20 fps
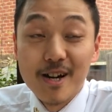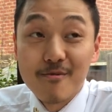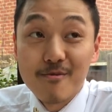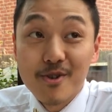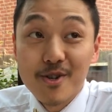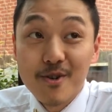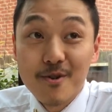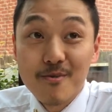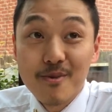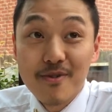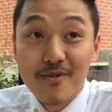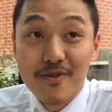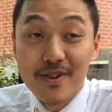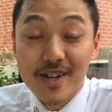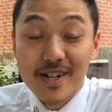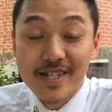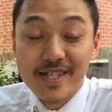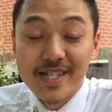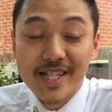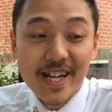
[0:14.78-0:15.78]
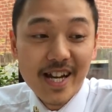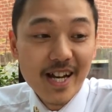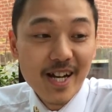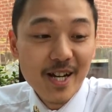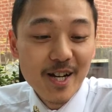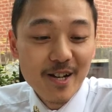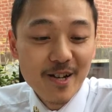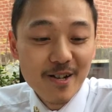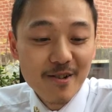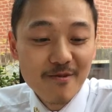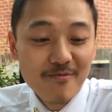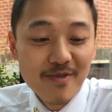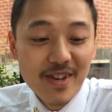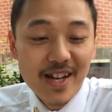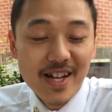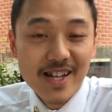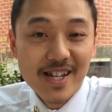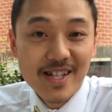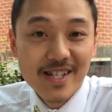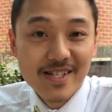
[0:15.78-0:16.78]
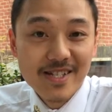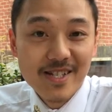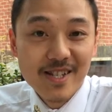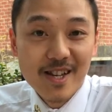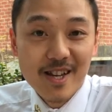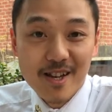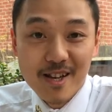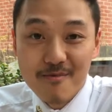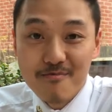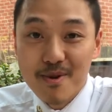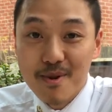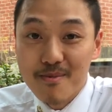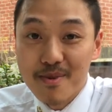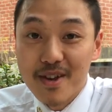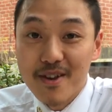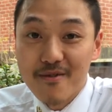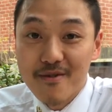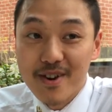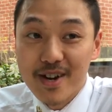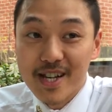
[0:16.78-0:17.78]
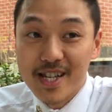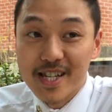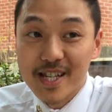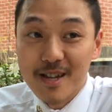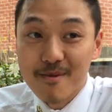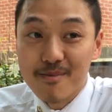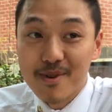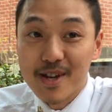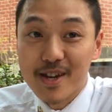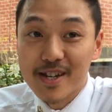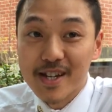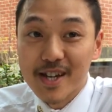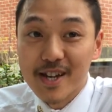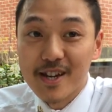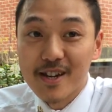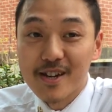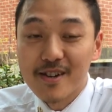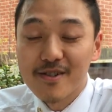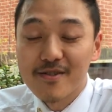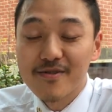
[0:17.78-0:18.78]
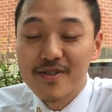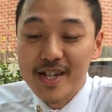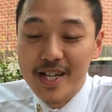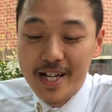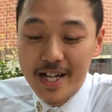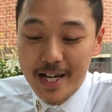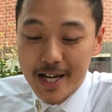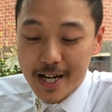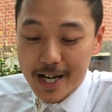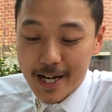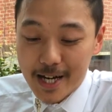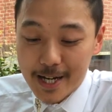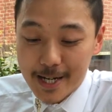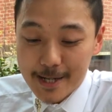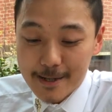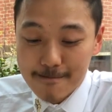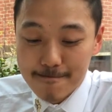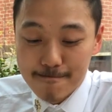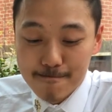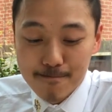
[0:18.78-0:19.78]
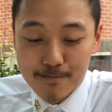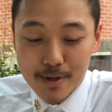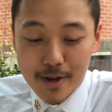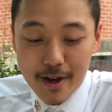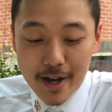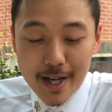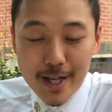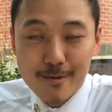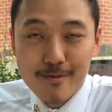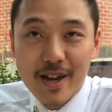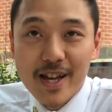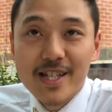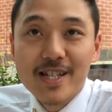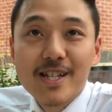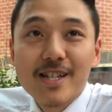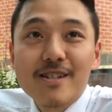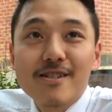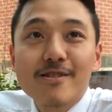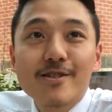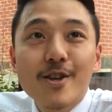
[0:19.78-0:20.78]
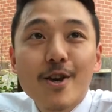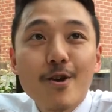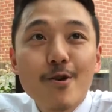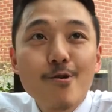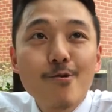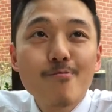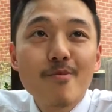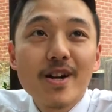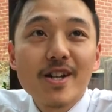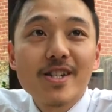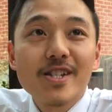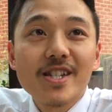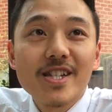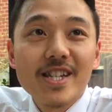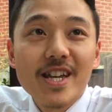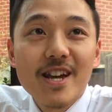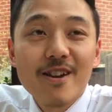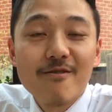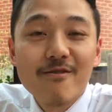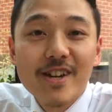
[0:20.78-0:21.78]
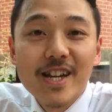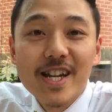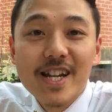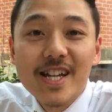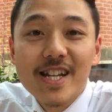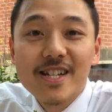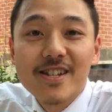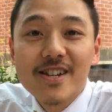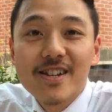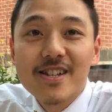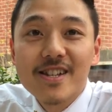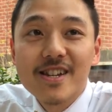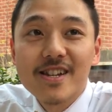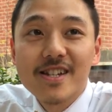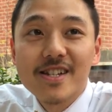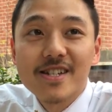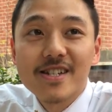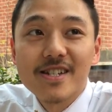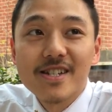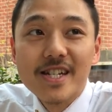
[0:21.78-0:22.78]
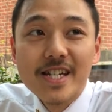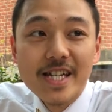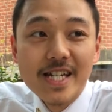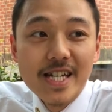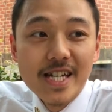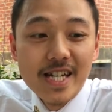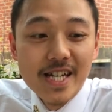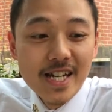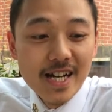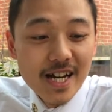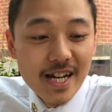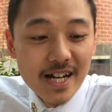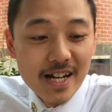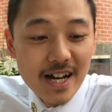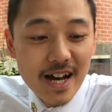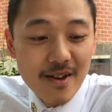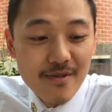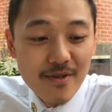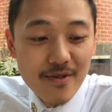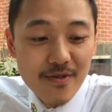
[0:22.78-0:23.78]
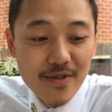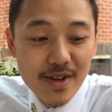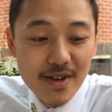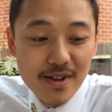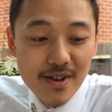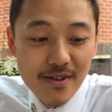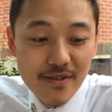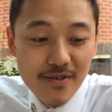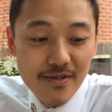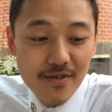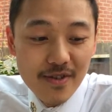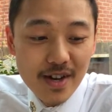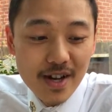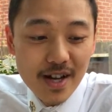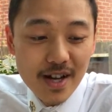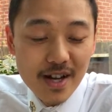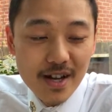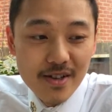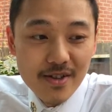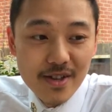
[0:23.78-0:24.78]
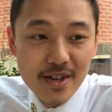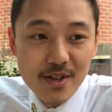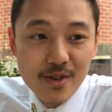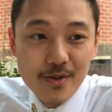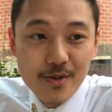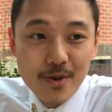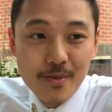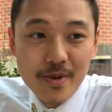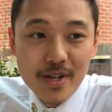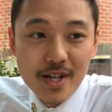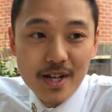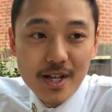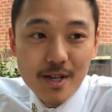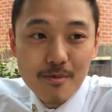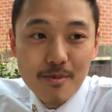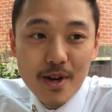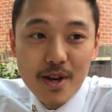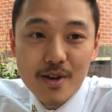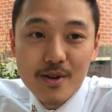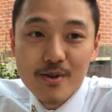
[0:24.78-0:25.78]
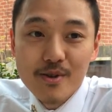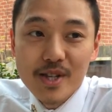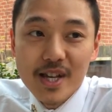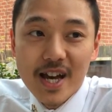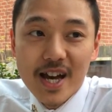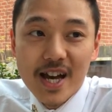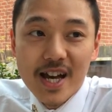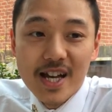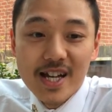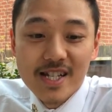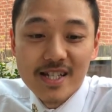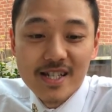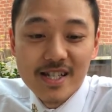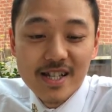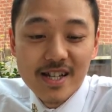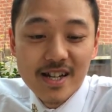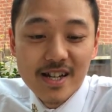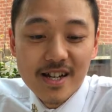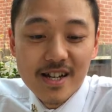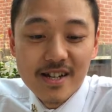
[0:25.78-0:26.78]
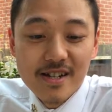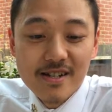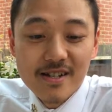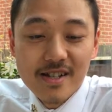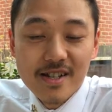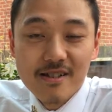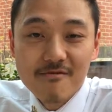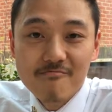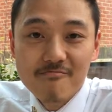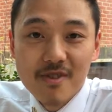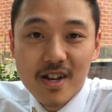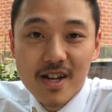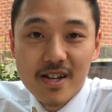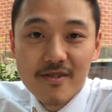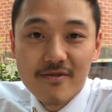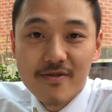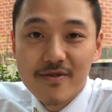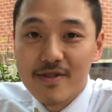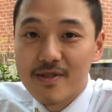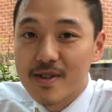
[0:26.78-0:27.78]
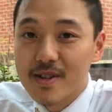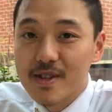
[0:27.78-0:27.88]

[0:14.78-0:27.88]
I'm sure it'll be fun, um, and uh, probably a very steep learning curve. Um, not expecting too much today really, just gonna uh, have a feel of uh, the instrument I suppose, and kind of